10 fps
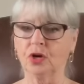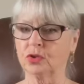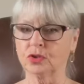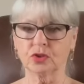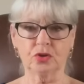
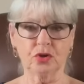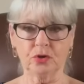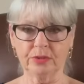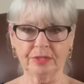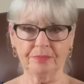Couldn't
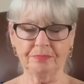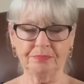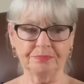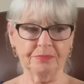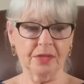cope with them.
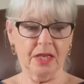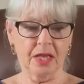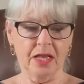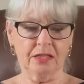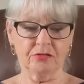
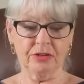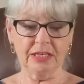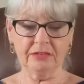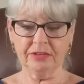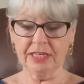They're
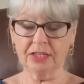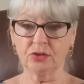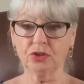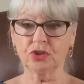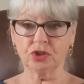really, really
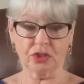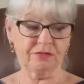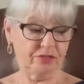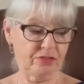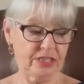good just
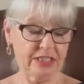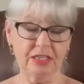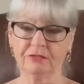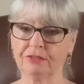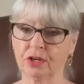for reading
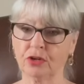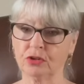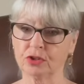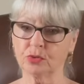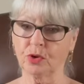and for
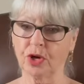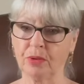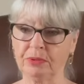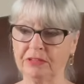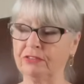close
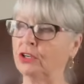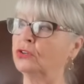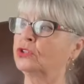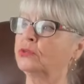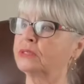work. But if you
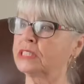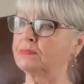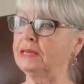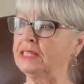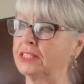look up to
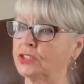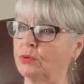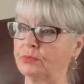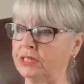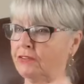speak to
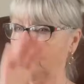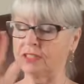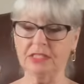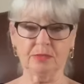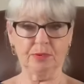somebody,
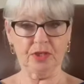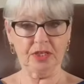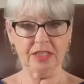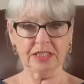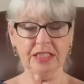everything's
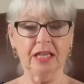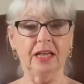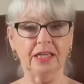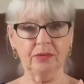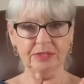blurred,
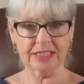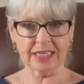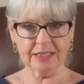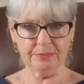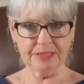and it was
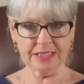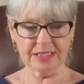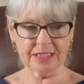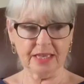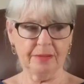sending me
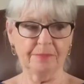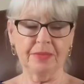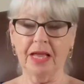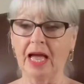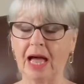dizzy.
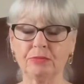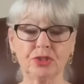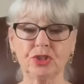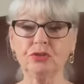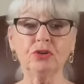I'm
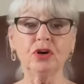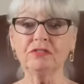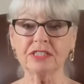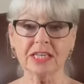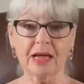sure
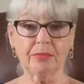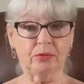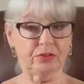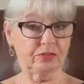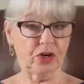over time I
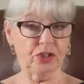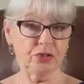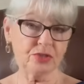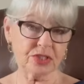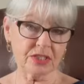would have got
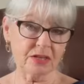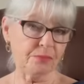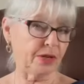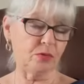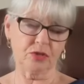used to them,
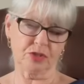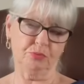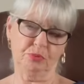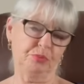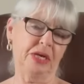but I
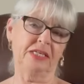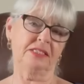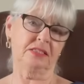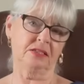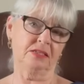wasn't
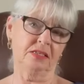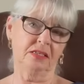prepared to